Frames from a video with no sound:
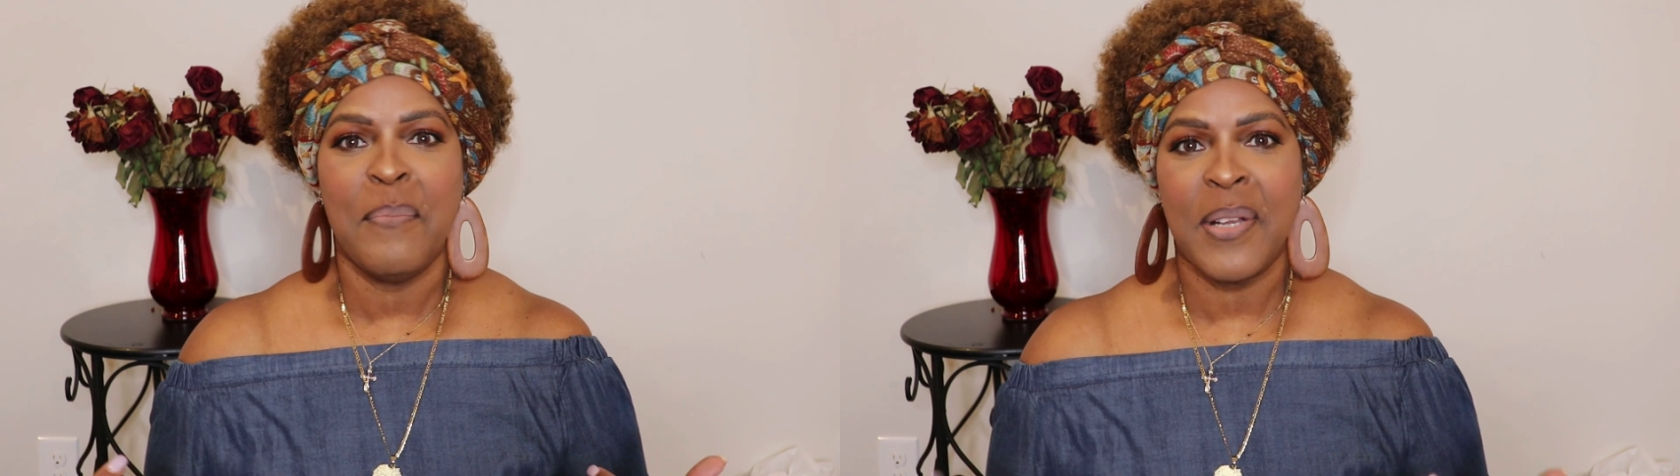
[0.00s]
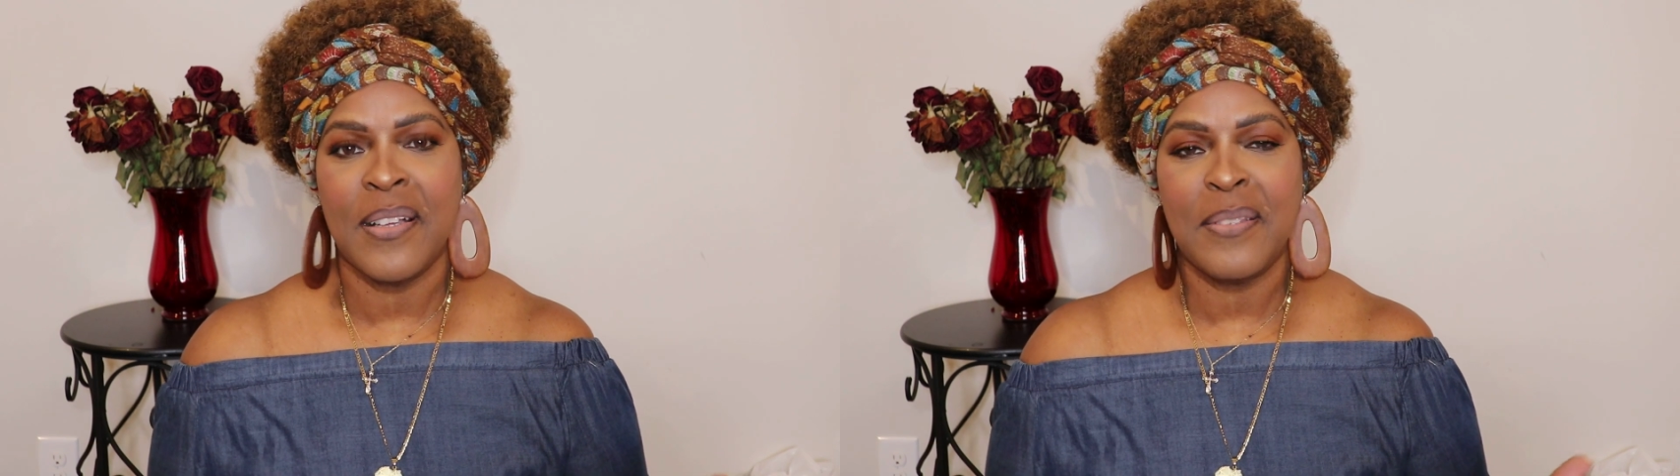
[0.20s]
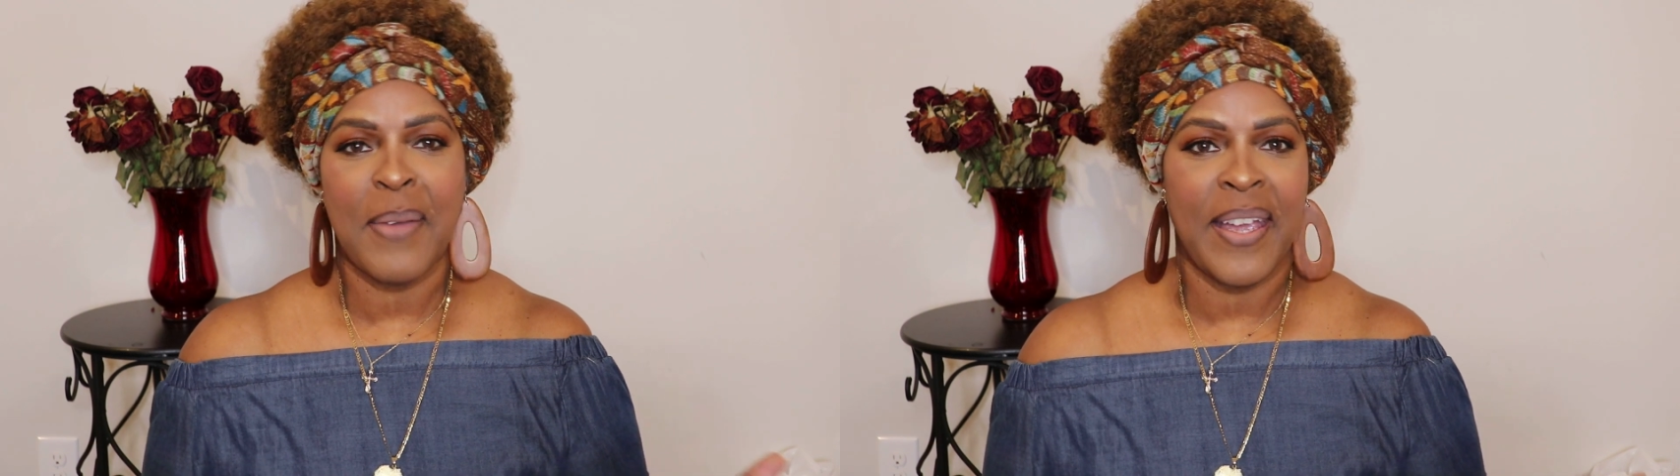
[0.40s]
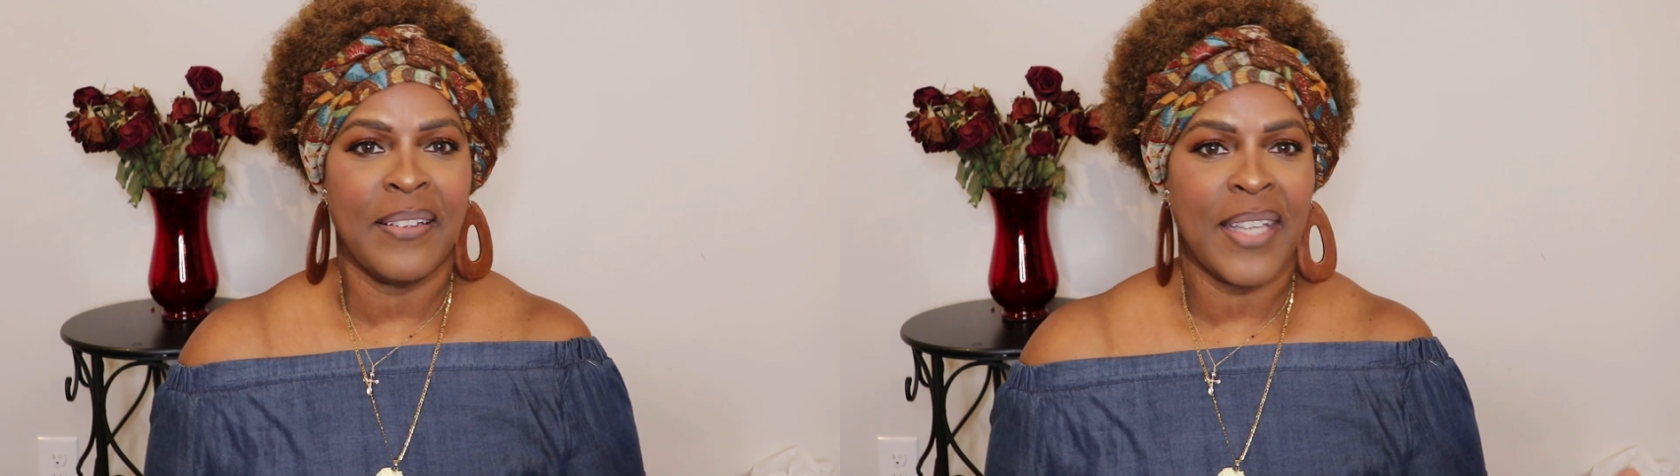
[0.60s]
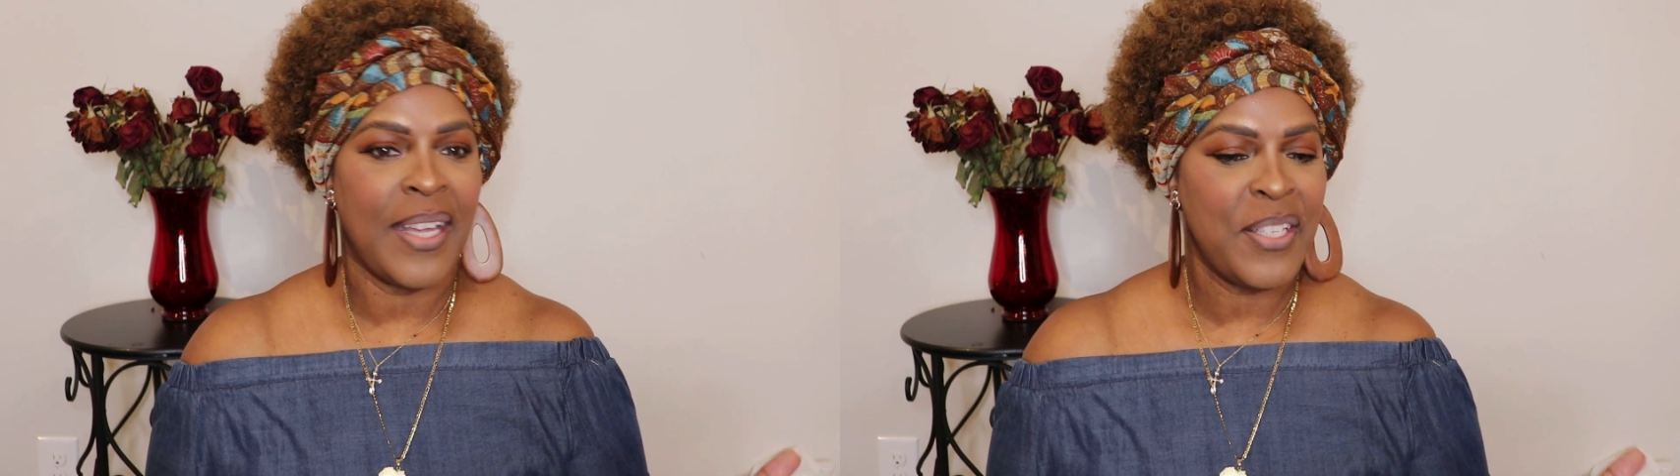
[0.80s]
because my
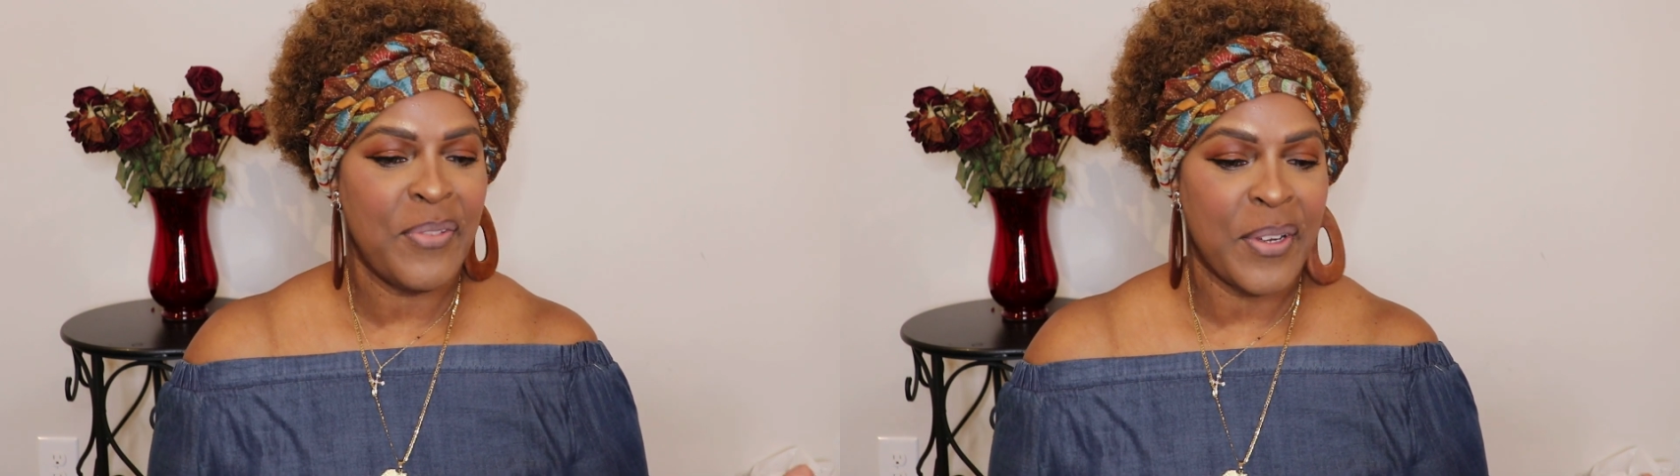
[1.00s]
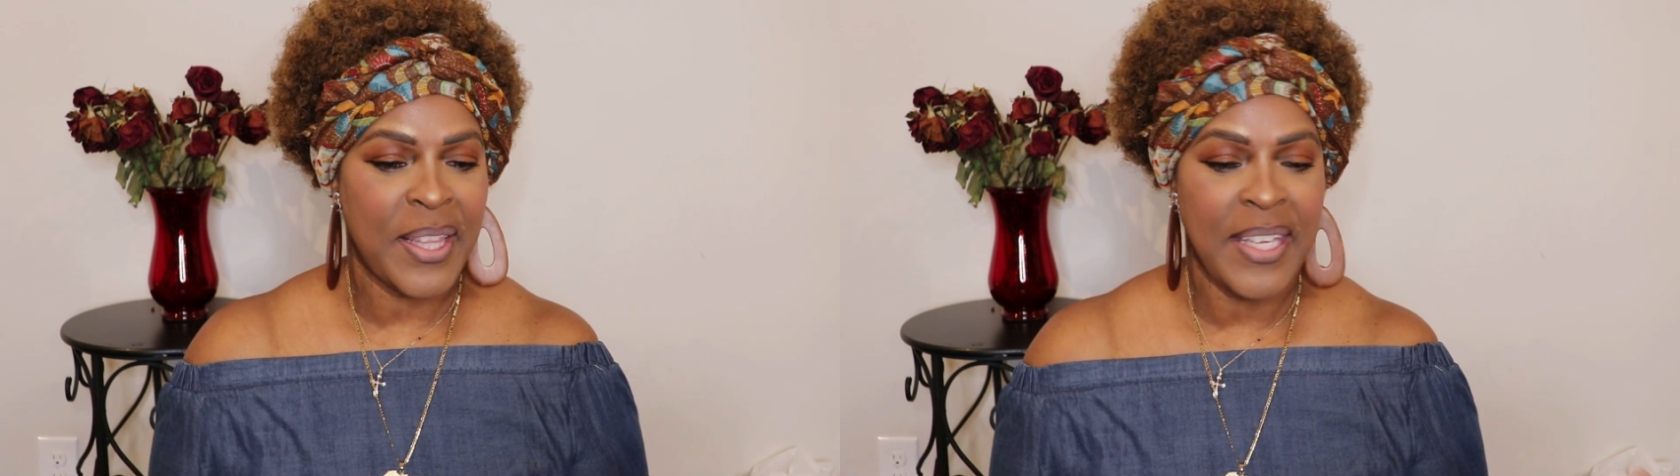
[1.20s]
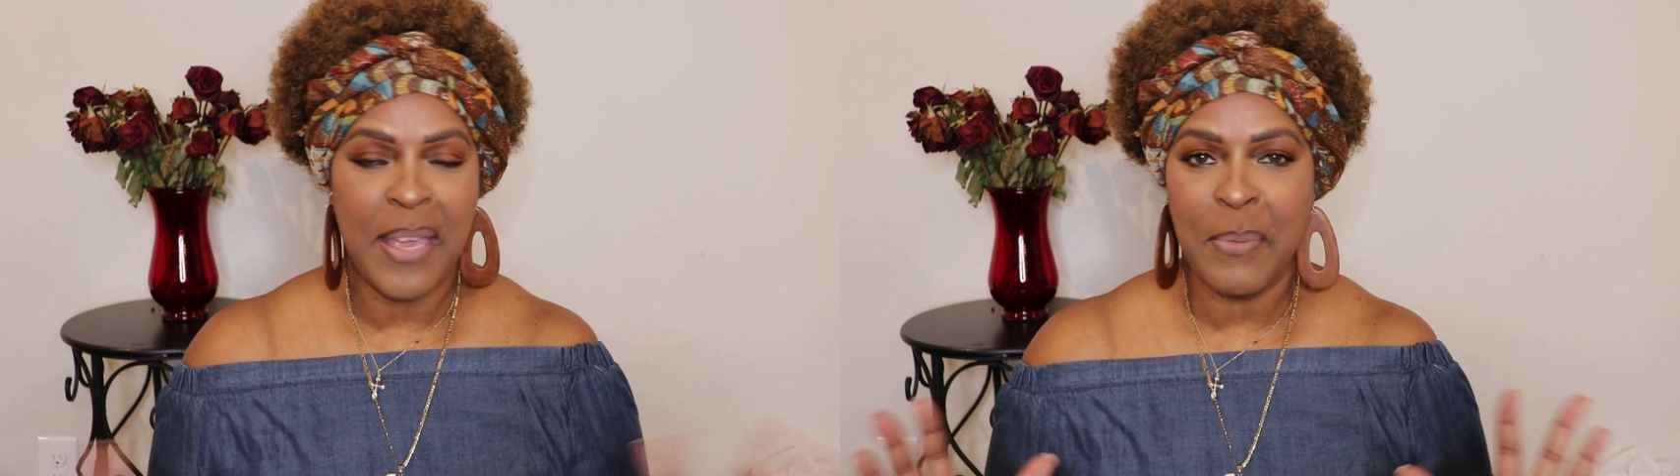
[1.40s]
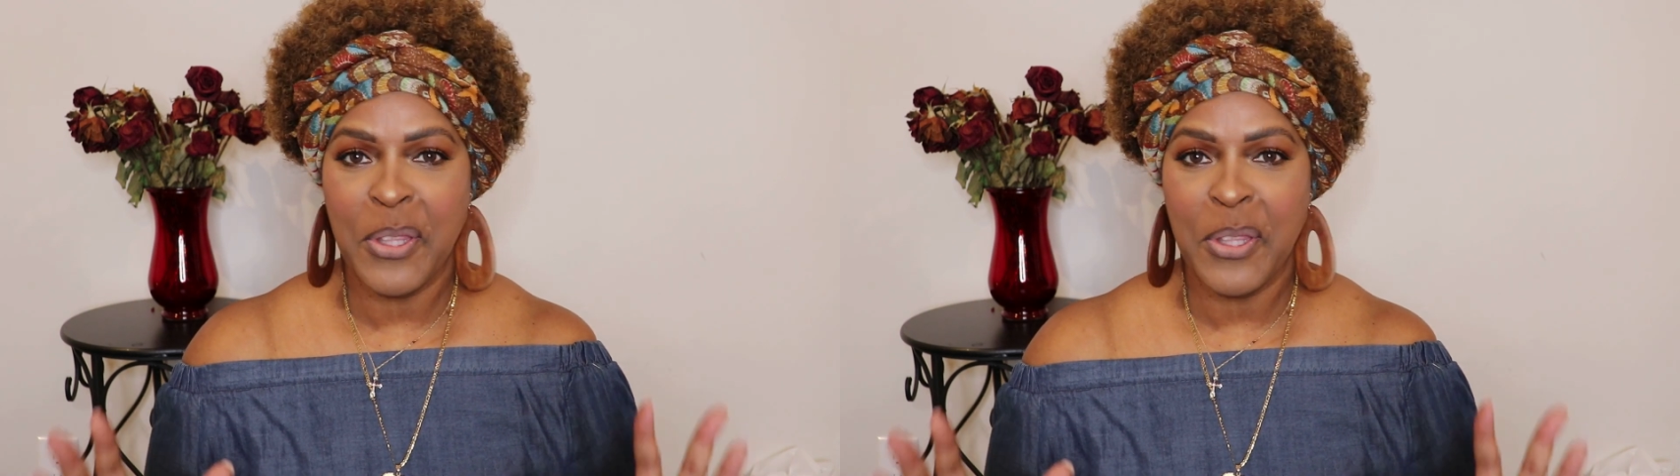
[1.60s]
hairline is very thin.